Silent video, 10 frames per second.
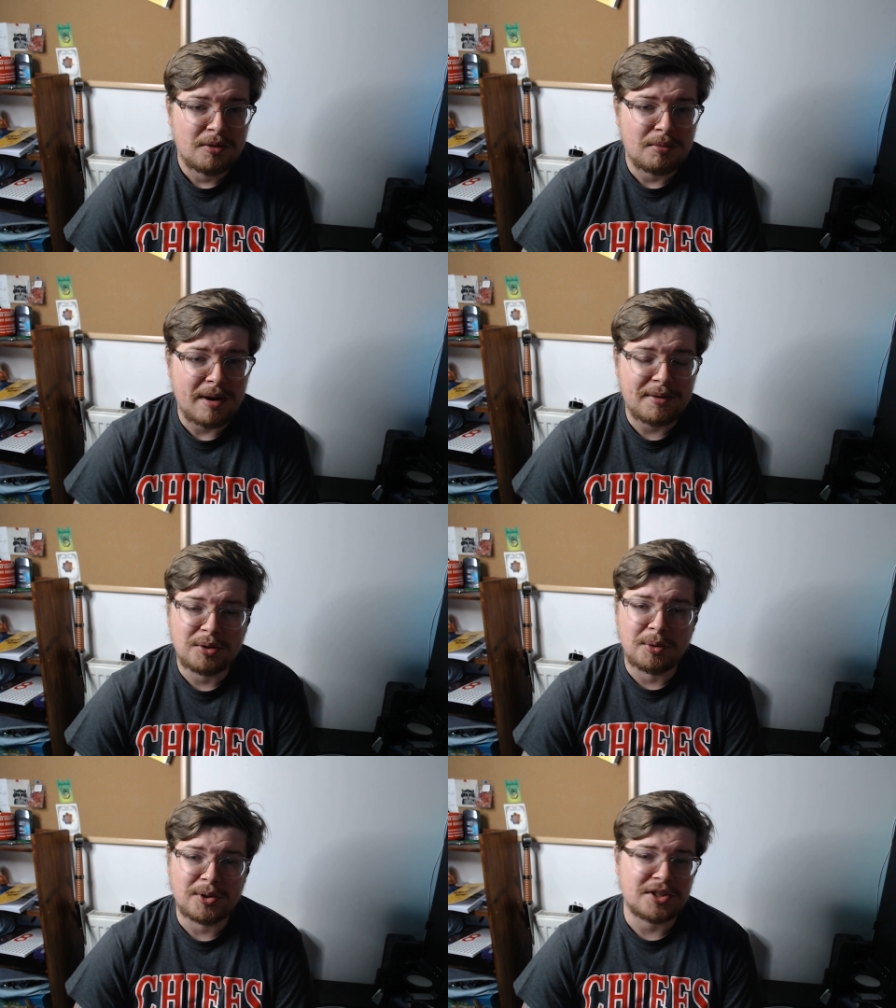whether you're
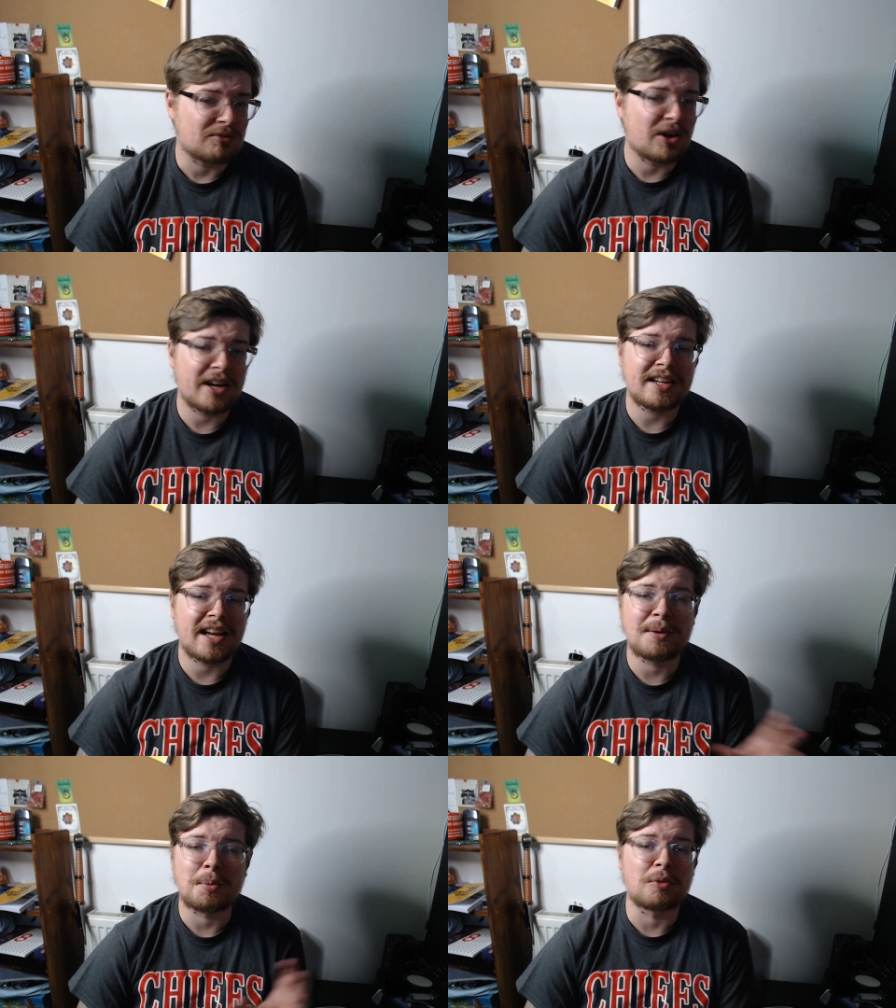watching right
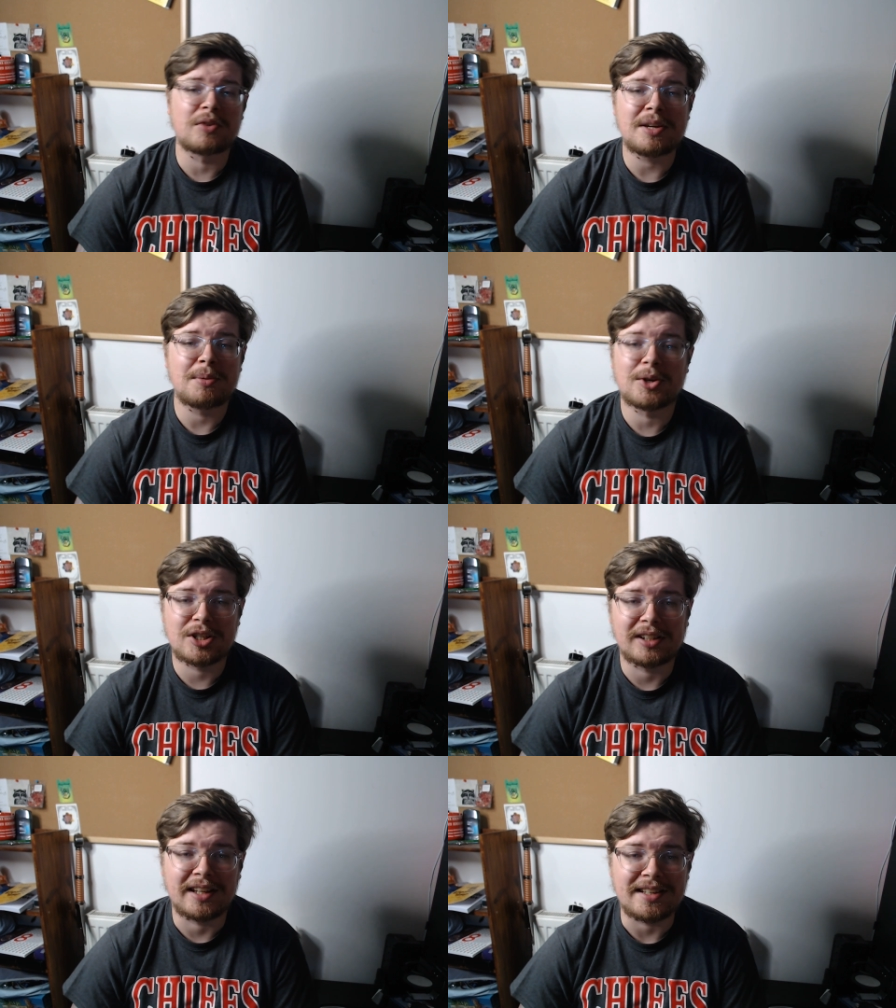now or
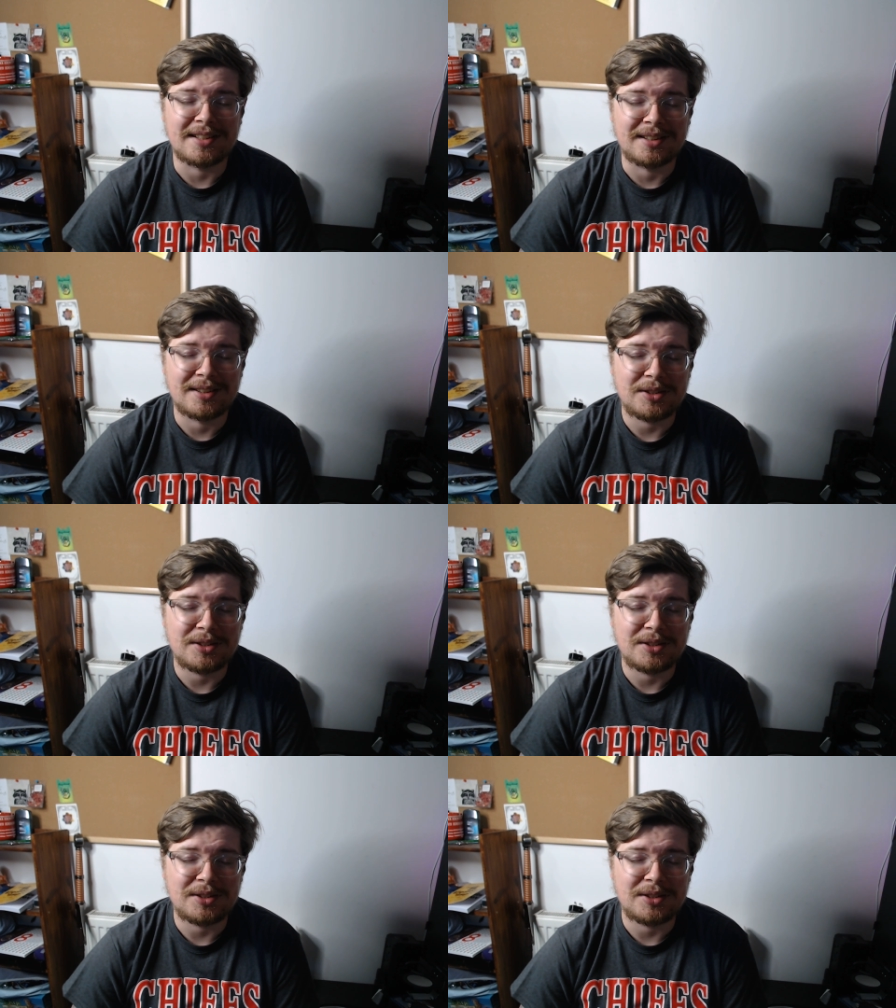rewatching later,